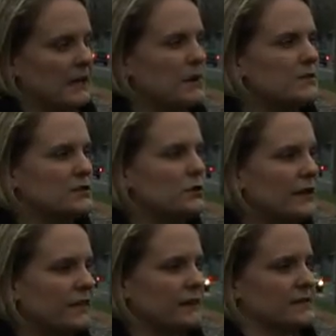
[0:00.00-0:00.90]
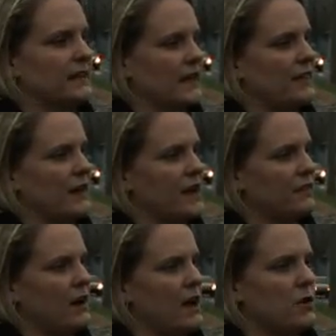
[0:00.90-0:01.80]
And he was doing things like that I
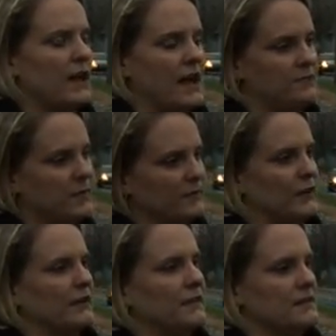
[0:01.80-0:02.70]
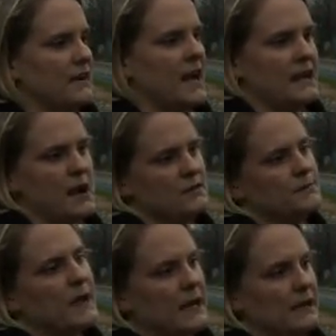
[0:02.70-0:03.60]
thought, okay, I've befriended this guy, and I was
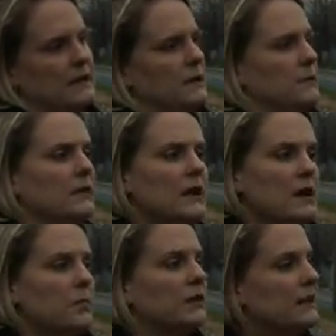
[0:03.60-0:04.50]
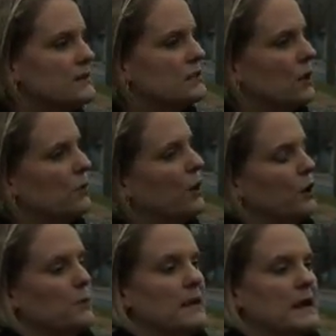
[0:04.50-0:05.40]
begging him, please don't
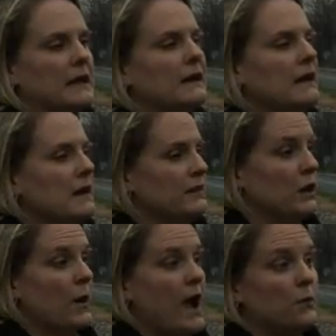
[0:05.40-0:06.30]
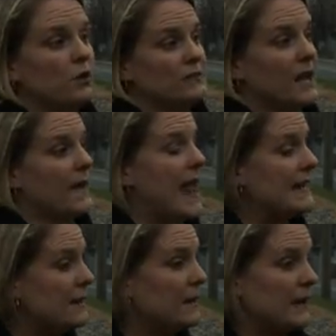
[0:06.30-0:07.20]
hurt me. I won't tell
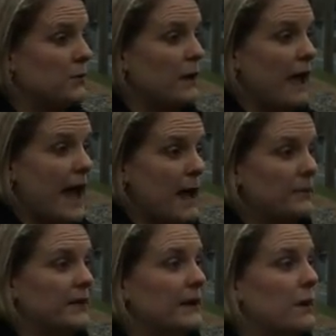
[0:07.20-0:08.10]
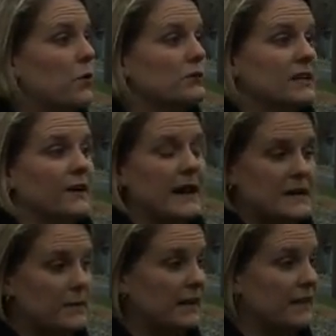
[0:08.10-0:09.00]
anybody what happened. I won't tell
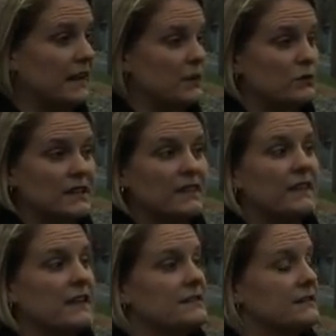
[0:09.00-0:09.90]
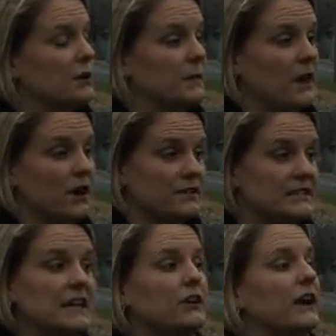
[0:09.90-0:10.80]
anybody that you did this. It'll be our
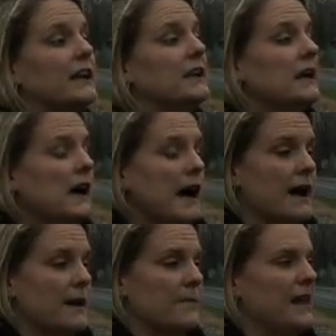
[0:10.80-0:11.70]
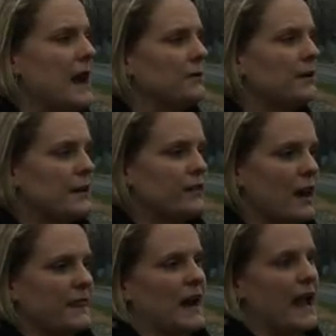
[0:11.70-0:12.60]
secret. And I really
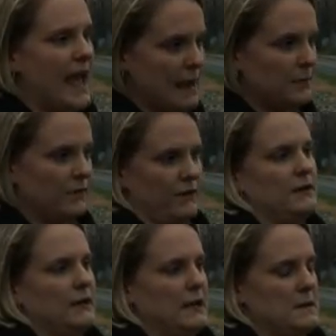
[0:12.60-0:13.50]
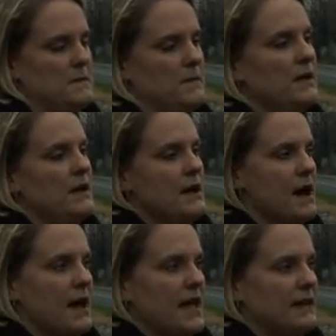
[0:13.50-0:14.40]
thought that I had befriended him.
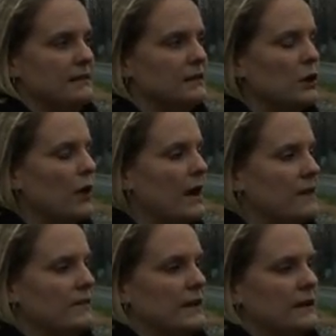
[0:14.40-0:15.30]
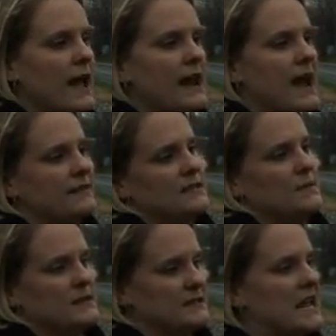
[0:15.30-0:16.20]
I even had asked him
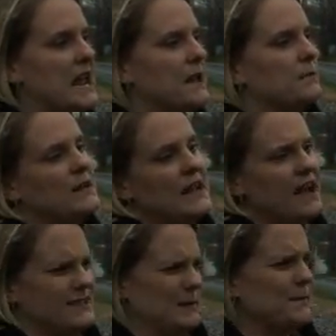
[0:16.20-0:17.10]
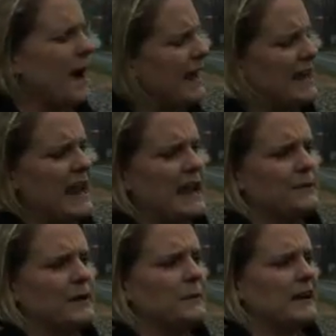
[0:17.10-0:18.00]
his name. He asked me my
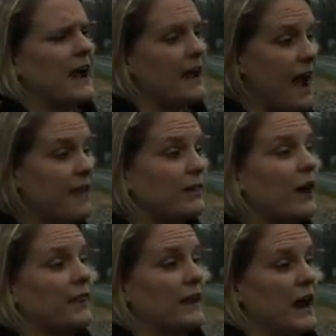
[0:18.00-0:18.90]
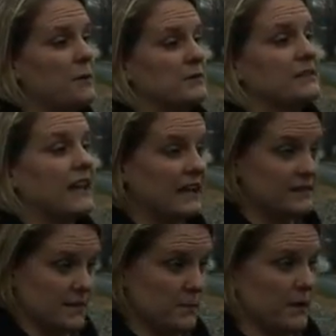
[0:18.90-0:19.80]
name. I thought that I was getting
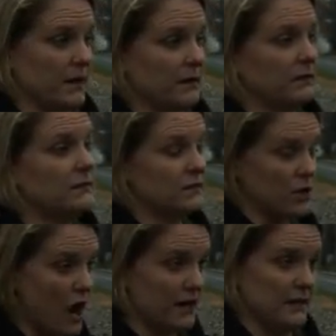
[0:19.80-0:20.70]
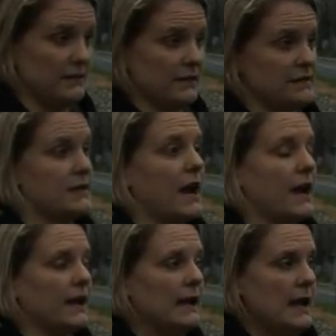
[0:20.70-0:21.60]
somewhere talking to this guy.